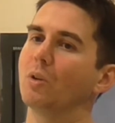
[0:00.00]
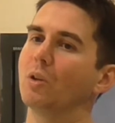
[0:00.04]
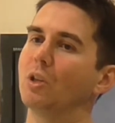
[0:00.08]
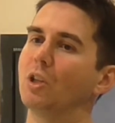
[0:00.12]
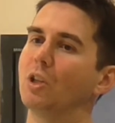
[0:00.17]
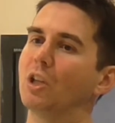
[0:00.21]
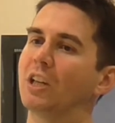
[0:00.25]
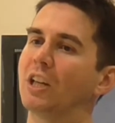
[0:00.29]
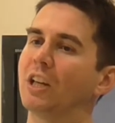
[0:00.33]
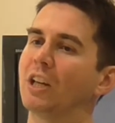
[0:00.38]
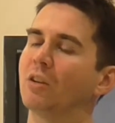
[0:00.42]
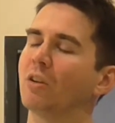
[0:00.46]

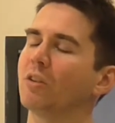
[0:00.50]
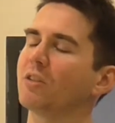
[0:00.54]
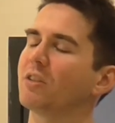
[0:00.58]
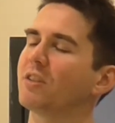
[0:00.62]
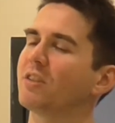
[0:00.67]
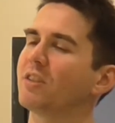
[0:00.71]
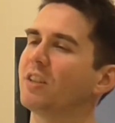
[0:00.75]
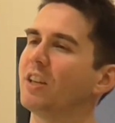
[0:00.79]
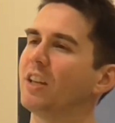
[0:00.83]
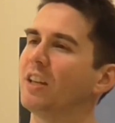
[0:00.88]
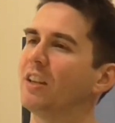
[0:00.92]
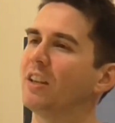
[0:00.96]
you cannot
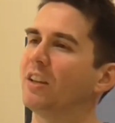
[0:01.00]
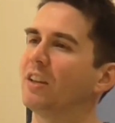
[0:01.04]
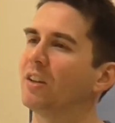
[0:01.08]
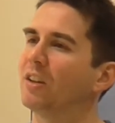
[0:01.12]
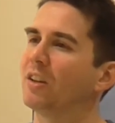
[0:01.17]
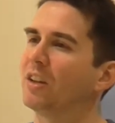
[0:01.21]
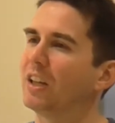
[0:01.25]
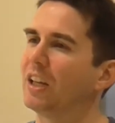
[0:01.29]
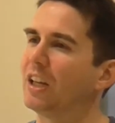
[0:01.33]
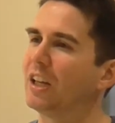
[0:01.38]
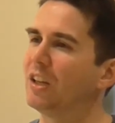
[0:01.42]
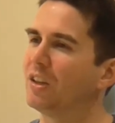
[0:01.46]
see
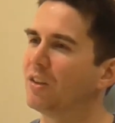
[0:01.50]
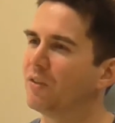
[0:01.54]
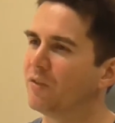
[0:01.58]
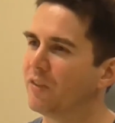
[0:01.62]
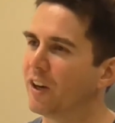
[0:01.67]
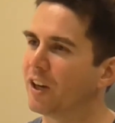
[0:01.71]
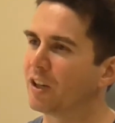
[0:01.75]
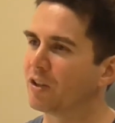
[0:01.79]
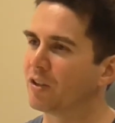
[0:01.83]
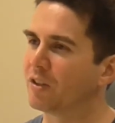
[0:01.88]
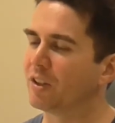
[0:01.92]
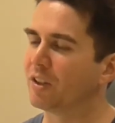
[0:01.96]
the
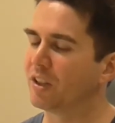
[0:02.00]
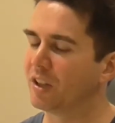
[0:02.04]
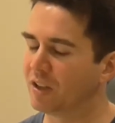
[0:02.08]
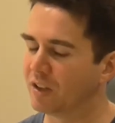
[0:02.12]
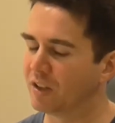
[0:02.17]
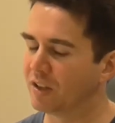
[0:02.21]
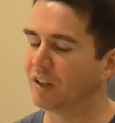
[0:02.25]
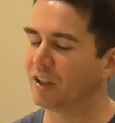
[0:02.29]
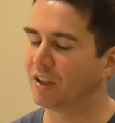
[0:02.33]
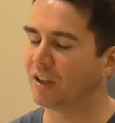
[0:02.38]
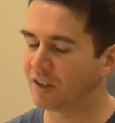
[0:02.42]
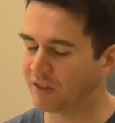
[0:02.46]

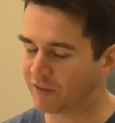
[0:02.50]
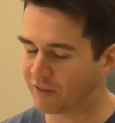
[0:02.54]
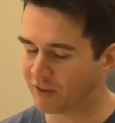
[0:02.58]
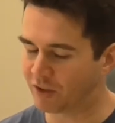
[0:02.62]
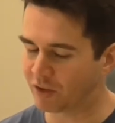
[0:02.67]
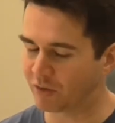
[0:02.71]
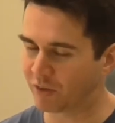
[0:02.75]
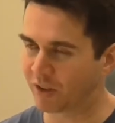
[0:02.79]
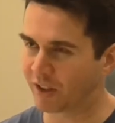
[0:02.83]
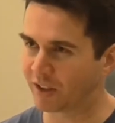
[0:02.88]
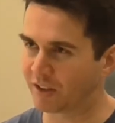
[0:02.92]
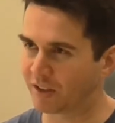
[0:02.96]

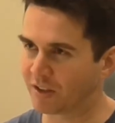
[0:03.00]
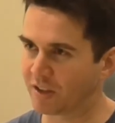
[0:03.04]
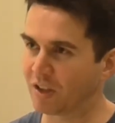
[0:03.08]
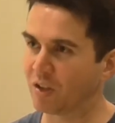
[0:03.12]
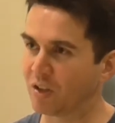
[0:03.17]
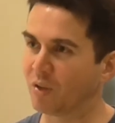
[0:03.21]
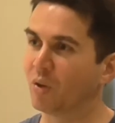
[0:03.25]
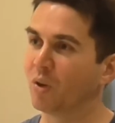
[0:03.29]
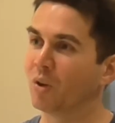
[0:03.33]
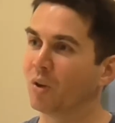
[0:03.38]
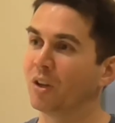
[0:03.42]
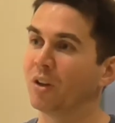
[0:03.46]
individuality
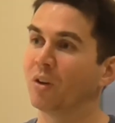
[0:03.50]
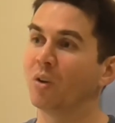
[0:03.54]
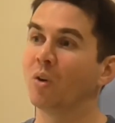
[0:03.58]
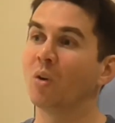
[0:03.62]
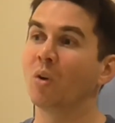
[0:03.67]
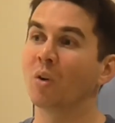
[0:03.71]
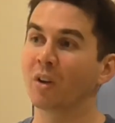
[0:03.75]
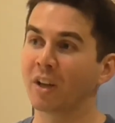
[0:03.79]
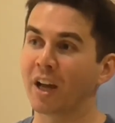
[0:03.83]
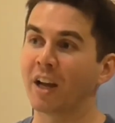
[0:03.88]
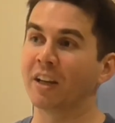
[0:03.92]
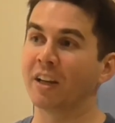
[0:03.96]
or the
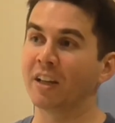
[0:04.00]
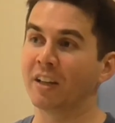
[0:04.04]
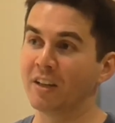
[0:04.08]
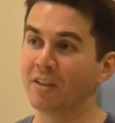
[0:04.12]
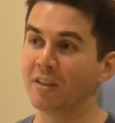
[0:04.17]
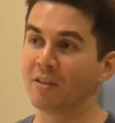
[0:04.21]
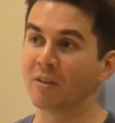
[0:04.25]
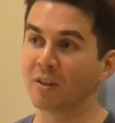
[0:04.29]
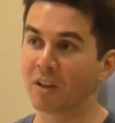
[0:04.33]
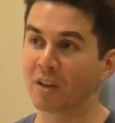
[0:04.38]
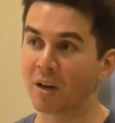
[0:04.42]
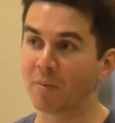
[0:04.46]

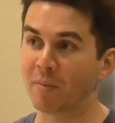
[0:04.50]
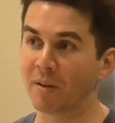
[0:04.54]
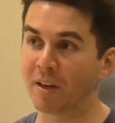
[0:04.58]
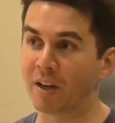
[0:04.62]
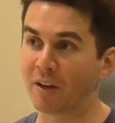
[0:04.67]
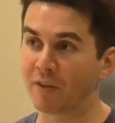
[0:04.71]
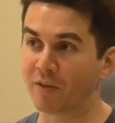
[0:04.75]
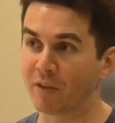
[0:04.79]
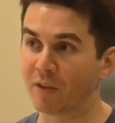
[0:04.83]
organicism coming out